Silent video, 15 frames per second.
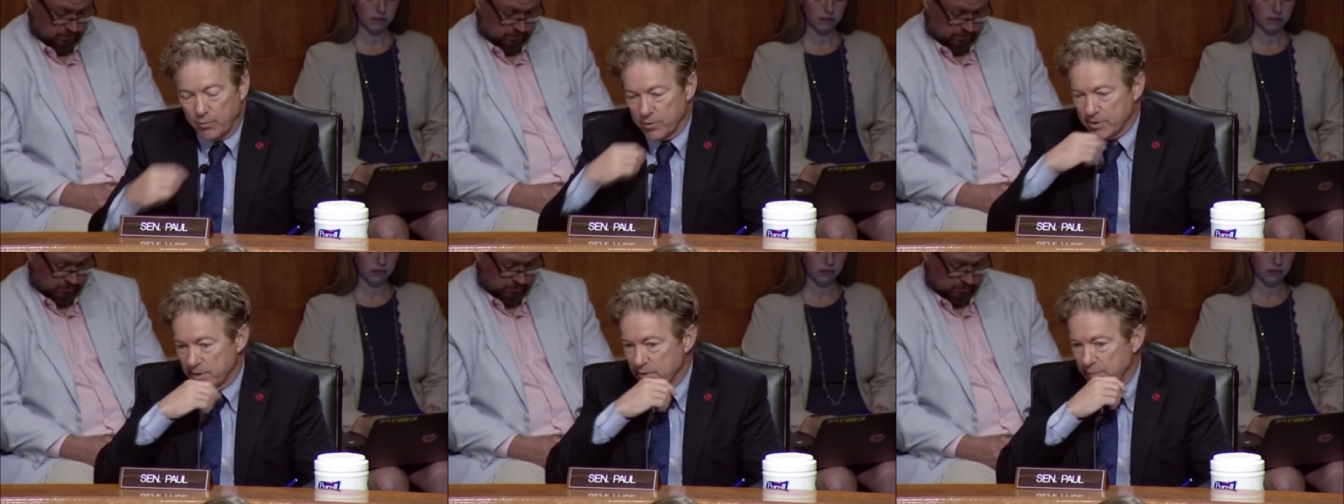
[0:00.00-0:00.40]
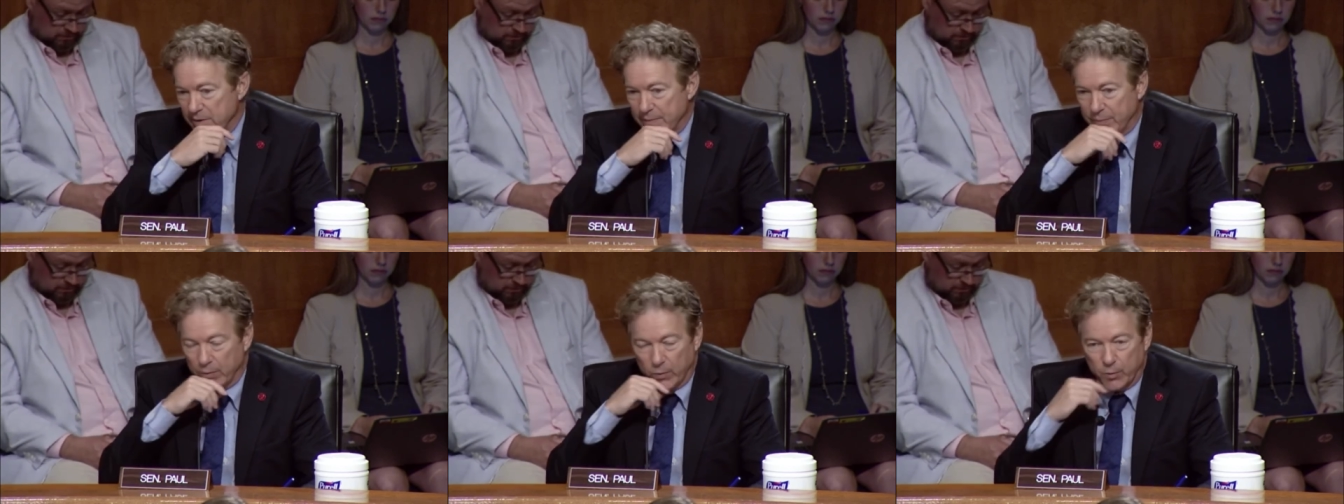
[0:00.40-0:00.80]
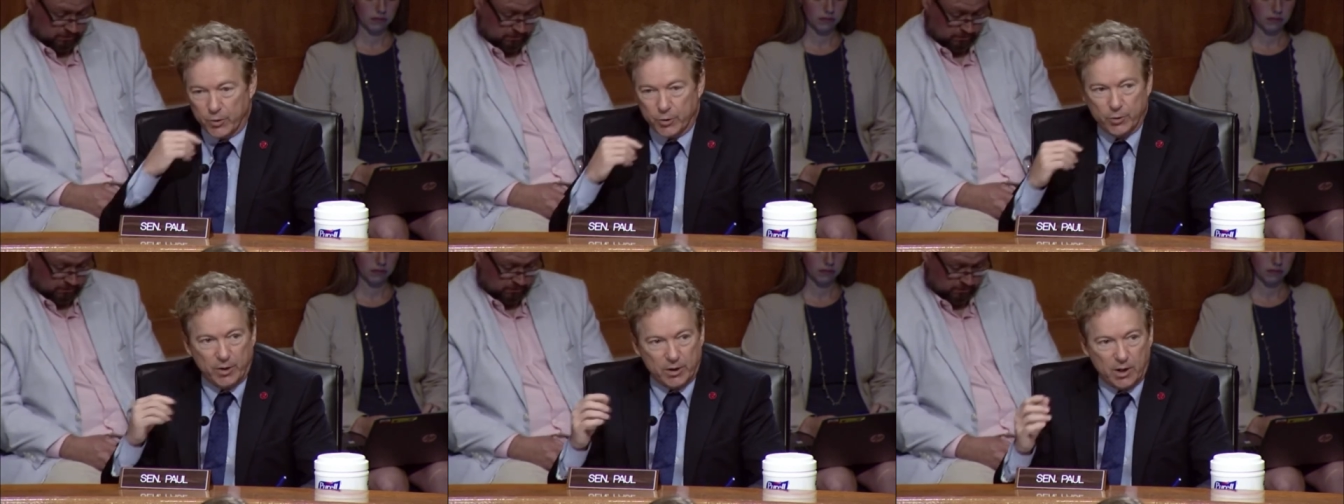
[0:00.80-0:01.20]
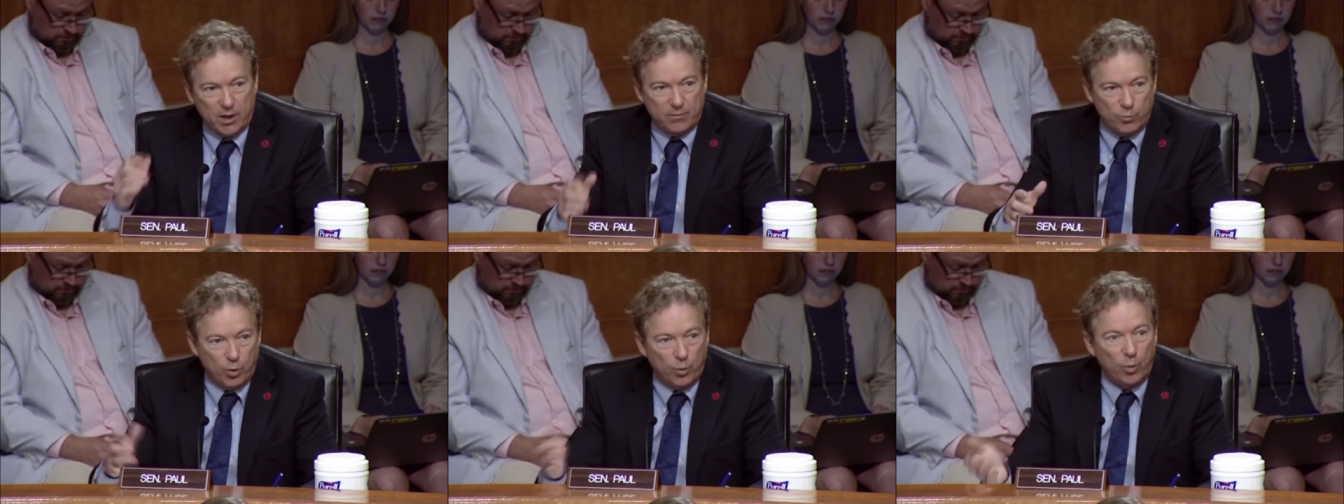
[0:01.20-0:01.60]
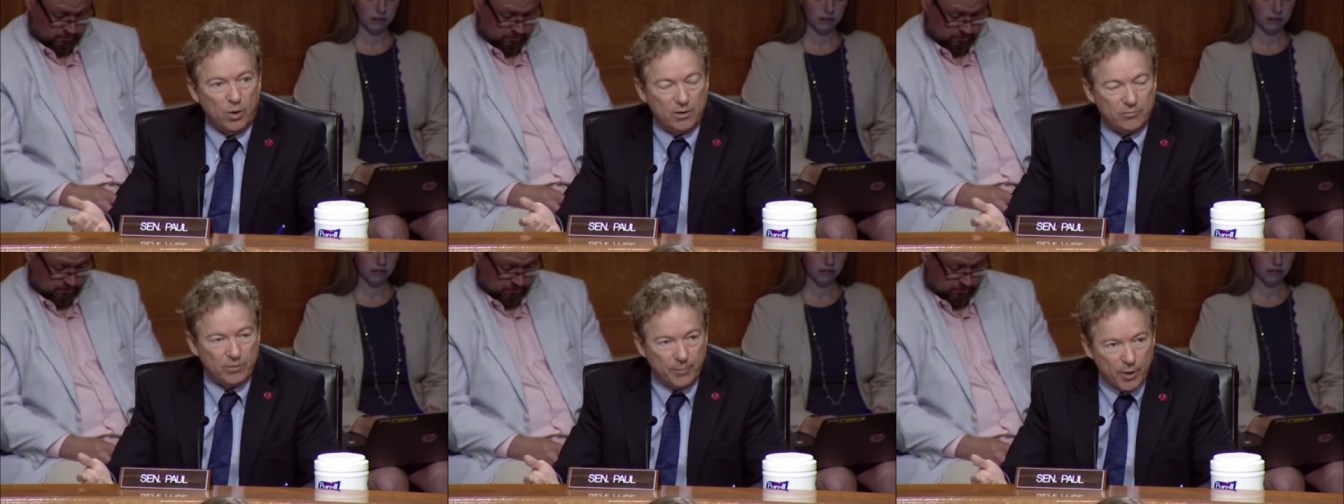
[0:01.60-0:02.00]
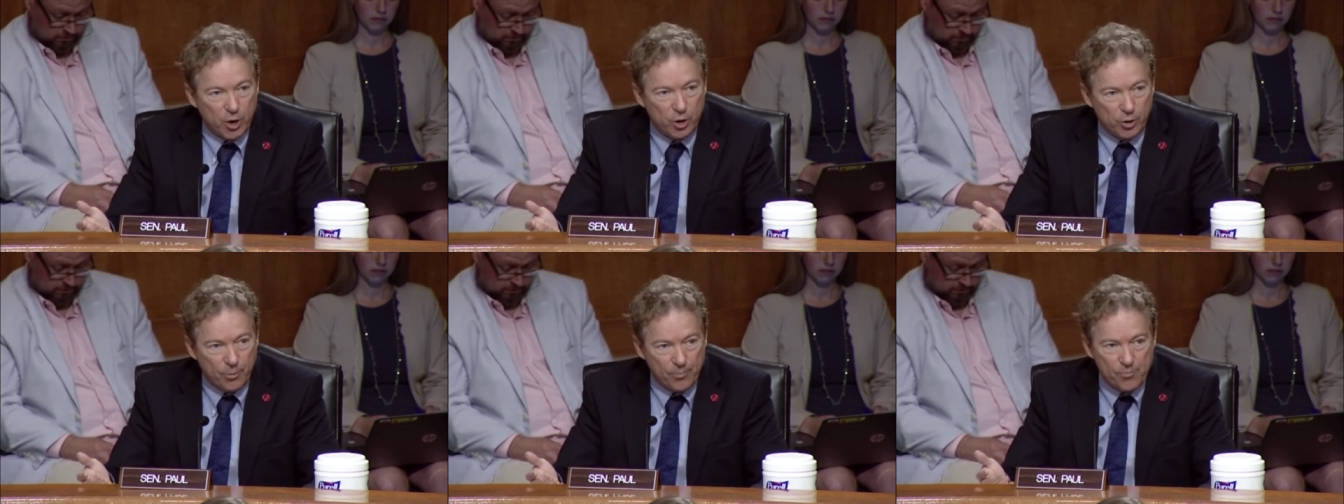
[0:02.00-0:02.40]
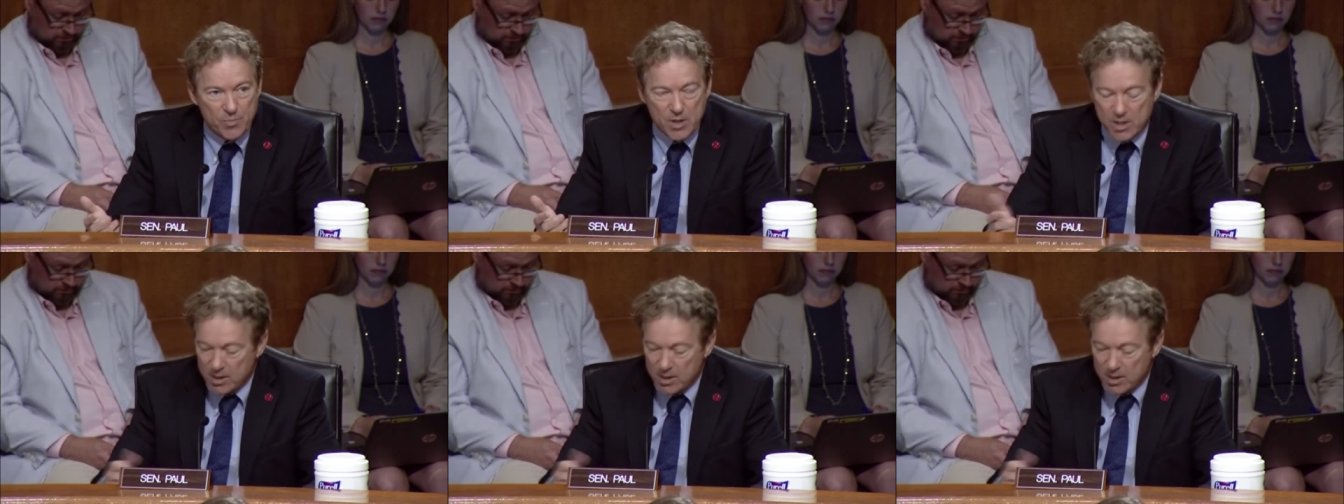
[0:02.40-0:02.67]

was that people were doing a lot of more work from home.